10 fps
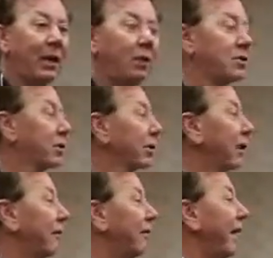clothes, and they're
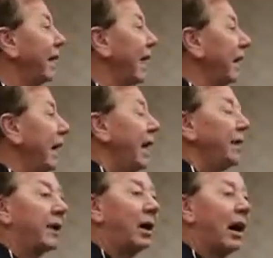going to find out
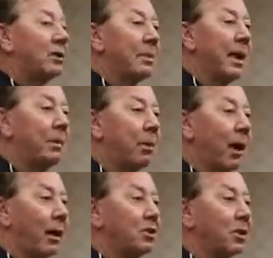the cosmetic
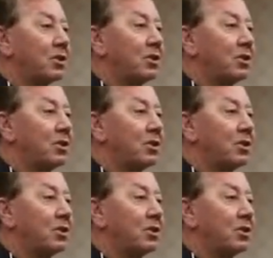products are